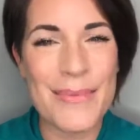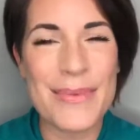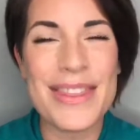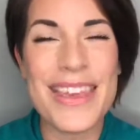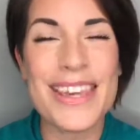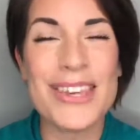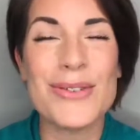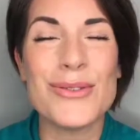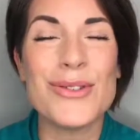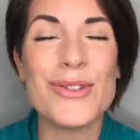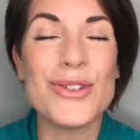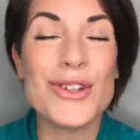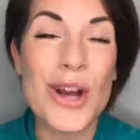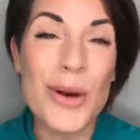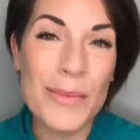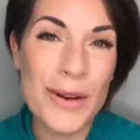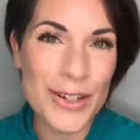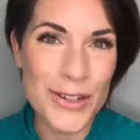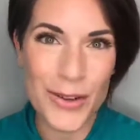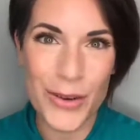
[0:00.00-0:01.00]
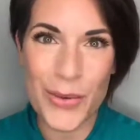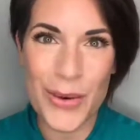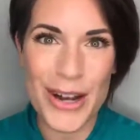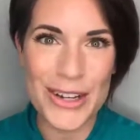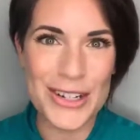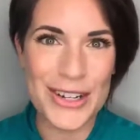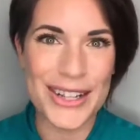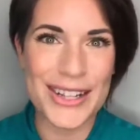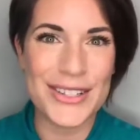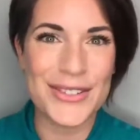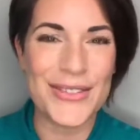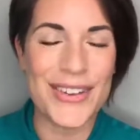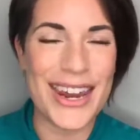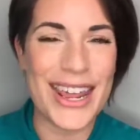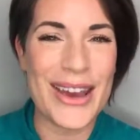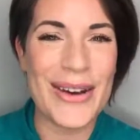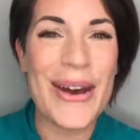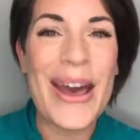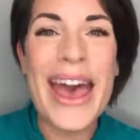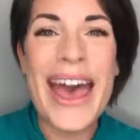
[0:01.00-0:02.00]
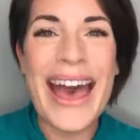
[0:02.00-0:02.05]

Thank you so much for watching this video.